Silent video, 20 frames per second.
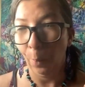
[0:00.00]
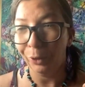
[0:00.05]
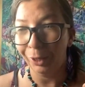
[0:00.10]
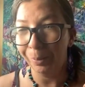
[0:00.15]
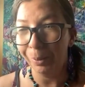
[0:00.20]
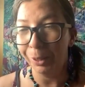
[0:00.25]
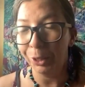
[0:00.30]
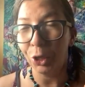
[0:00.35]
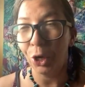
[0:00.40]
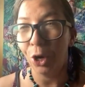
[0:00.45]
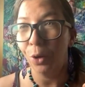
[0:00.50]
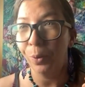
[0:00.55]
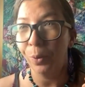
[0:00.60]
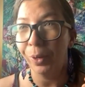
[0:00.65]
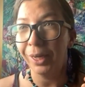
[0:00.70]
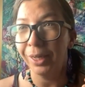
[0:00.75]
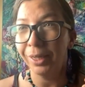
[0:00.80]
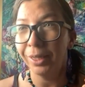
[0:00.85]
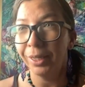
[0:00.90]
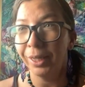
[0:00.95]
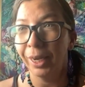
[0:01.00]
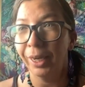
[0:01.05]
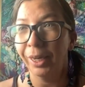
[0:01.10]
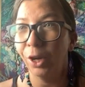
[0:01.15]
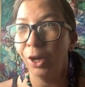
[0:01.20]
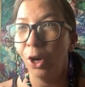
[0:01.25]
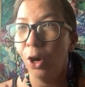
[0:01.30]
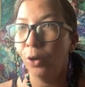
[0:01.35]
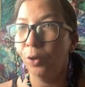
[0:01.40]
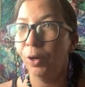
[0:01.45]
pretty much always
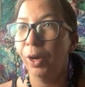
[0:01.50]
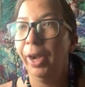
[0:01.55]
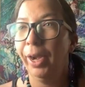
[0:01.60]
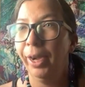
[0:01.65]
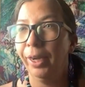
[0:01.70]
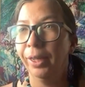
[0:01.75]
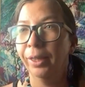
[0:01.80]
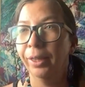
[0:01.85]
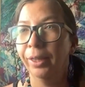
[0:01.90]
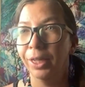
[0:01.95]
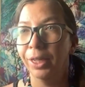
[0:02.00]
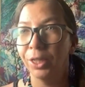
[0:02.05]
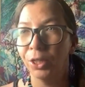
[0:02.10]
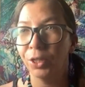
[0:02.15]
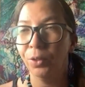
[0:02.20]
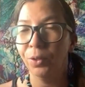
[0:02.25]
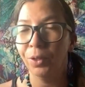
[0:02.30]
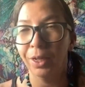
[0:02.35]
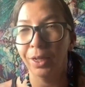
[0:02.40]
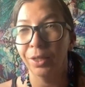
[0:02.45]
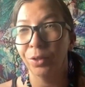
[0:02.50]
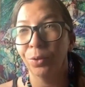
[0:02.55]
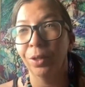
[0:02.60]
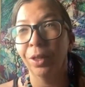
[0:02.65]
like, all right, let's do this.